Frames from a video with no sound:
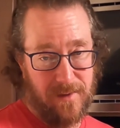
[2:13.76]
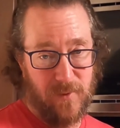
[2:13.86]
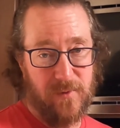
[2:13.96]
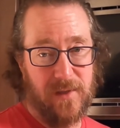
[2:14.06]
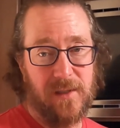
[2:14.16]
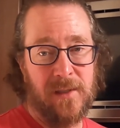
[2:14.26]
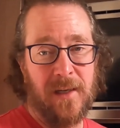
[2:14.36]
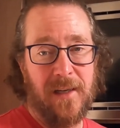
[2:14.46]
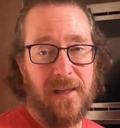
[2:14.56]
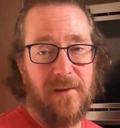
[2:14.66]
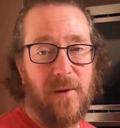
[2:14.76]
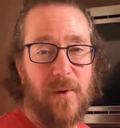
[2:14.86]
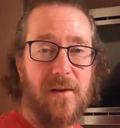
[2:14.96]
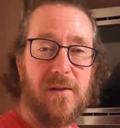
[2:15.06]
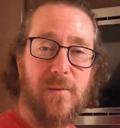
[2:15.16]
the moment, if I
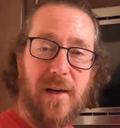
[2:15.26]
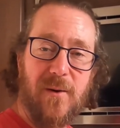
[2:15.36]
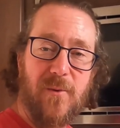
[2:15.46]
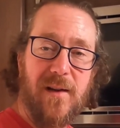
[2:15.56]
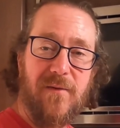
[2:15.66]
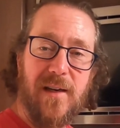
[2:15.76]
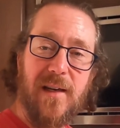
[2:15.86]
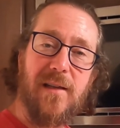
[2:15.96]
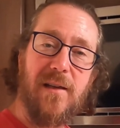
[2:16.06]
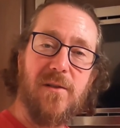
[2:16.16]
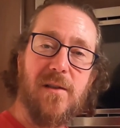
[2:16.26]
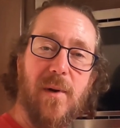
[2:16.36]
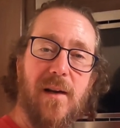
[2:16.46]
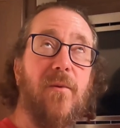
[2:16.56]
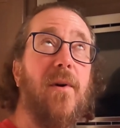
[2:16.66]
want to use the microwave, I need to use the
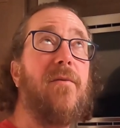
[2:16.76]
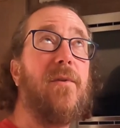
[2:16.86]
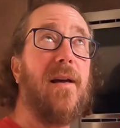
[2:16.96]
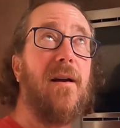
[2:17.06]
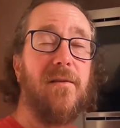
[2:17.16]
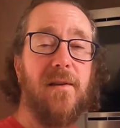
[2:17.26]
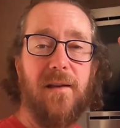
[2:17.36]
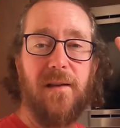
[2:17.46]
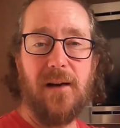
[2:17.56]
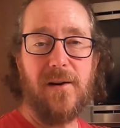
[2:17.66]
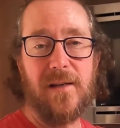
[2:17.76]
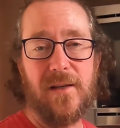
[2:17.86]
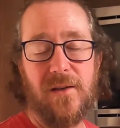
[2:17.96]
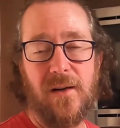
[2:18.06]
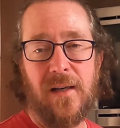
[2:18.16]
microwave without the air
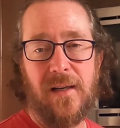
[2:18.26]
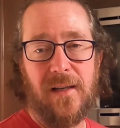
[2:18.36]
conditioner.